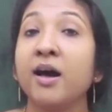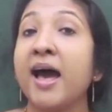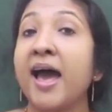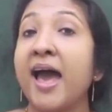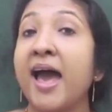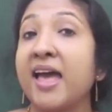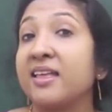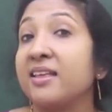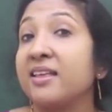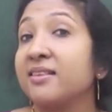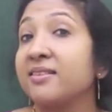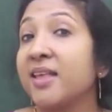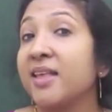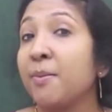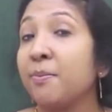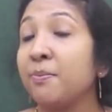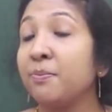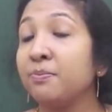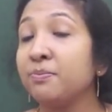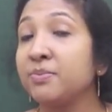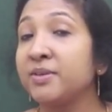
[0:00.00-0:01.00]
And
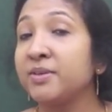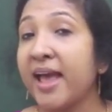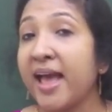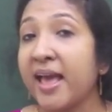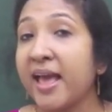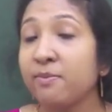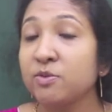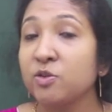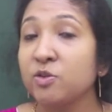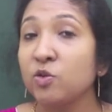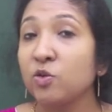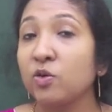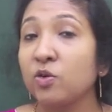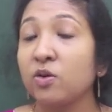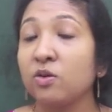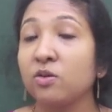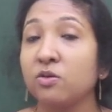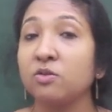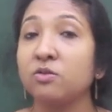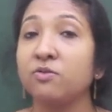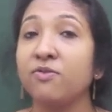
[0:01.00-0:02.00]
sometimes you
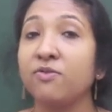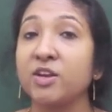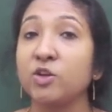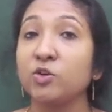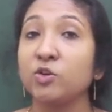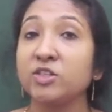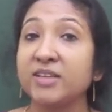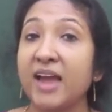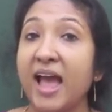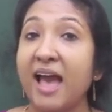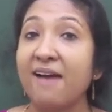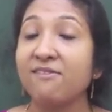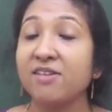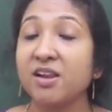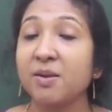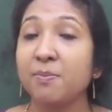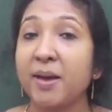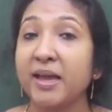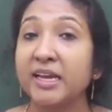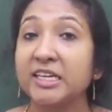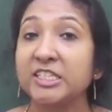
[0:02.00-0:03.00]
when you
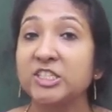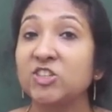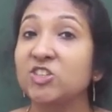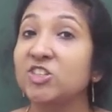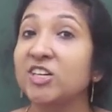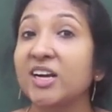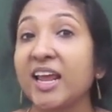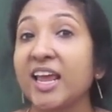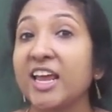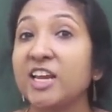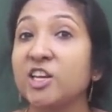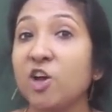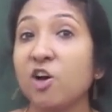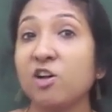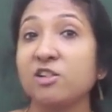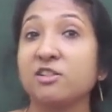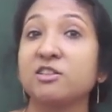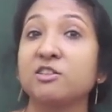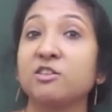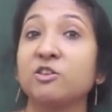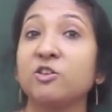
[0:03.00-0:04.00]
travel by train
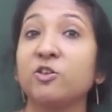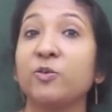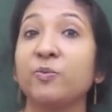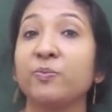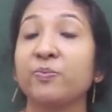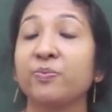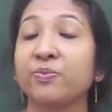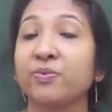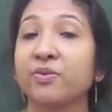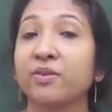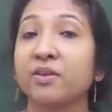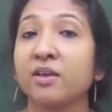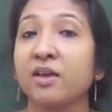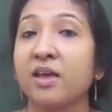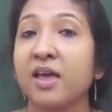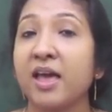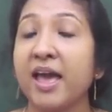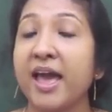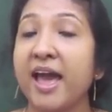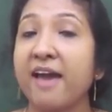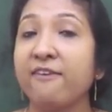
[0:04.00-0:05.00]
also,
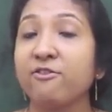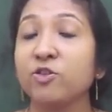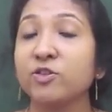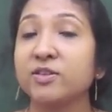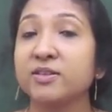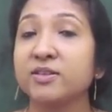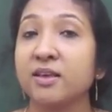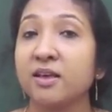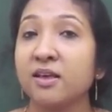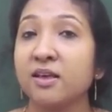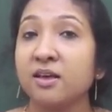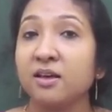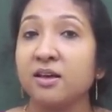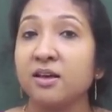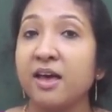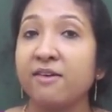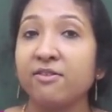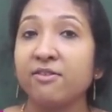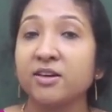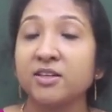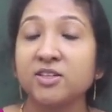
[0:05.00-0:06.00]
have you
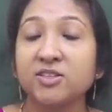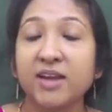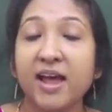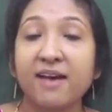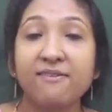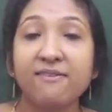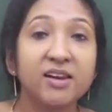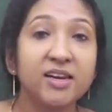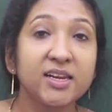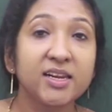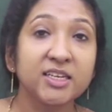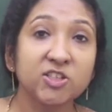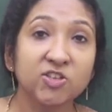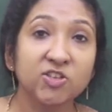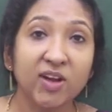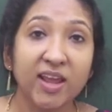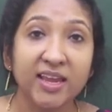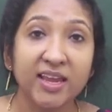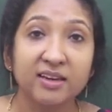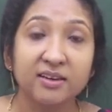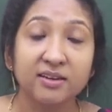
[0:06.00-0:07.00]
traveled in
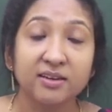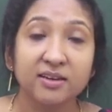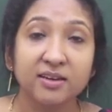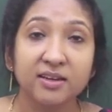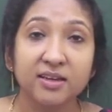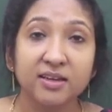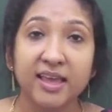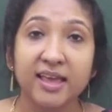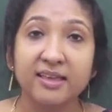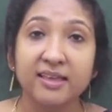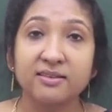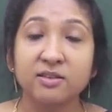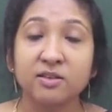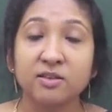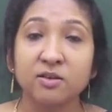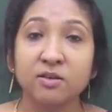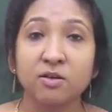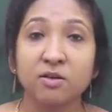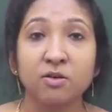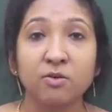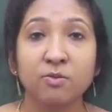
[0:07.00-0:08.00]
train?
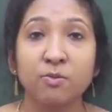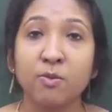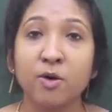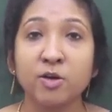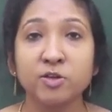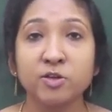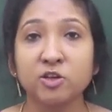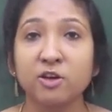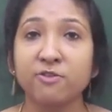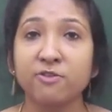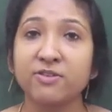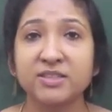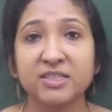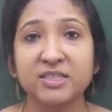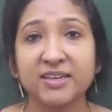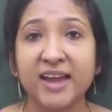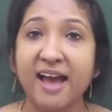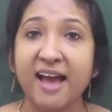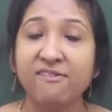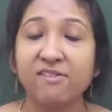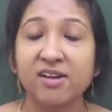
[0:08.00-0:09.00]
Yes, most of
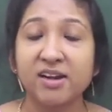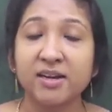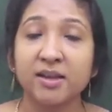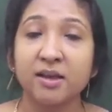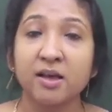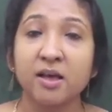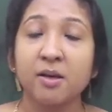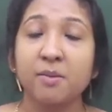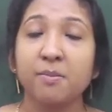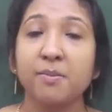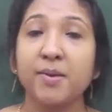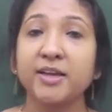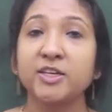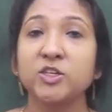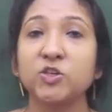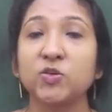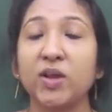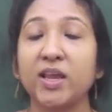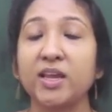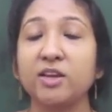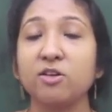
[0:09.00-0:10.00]
us traveled by
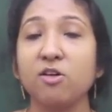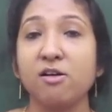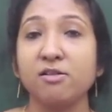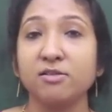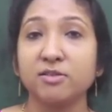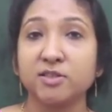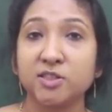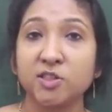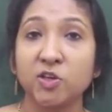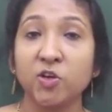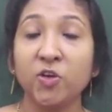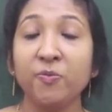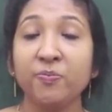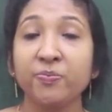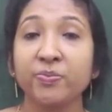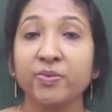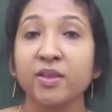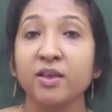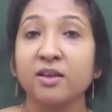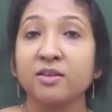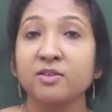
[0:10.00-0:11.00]
train
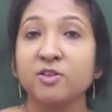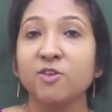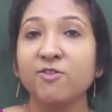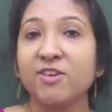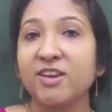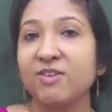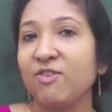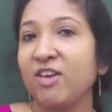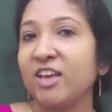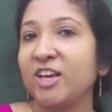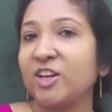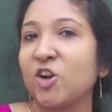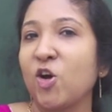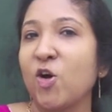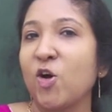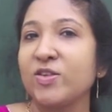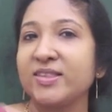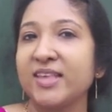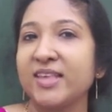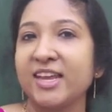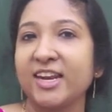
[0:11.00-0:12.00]
also. So when we
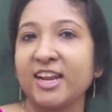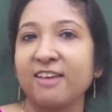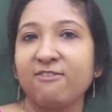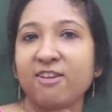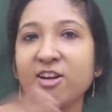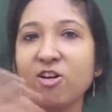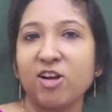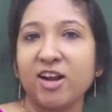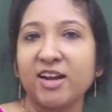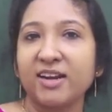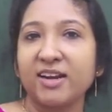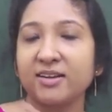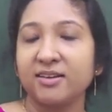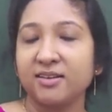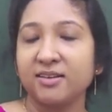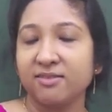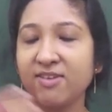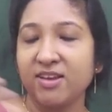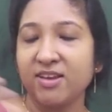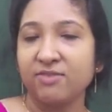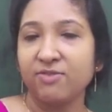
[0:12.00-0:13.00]
cross a river
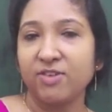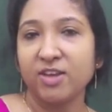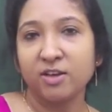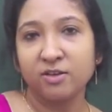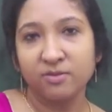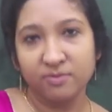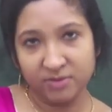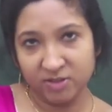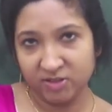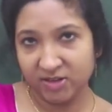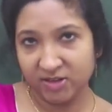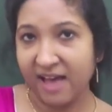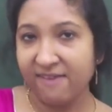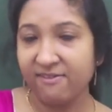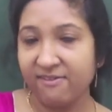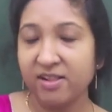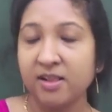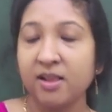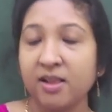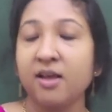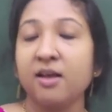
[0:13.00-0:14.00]
on when we
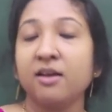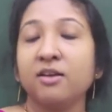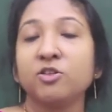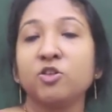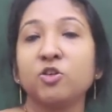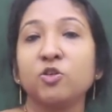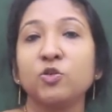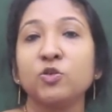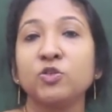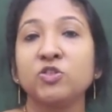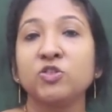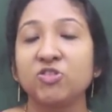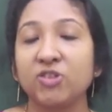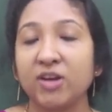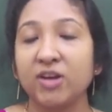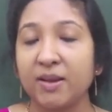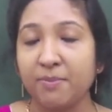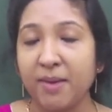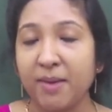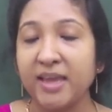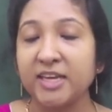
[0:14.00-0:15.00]
travel through
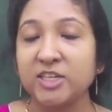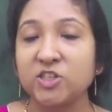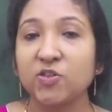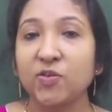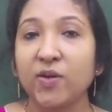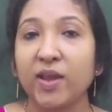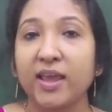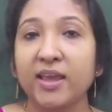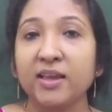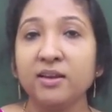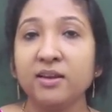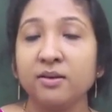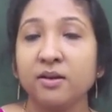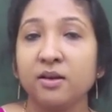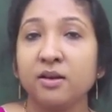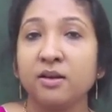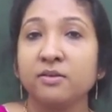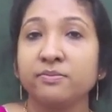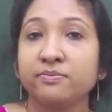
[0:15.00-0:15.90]
by train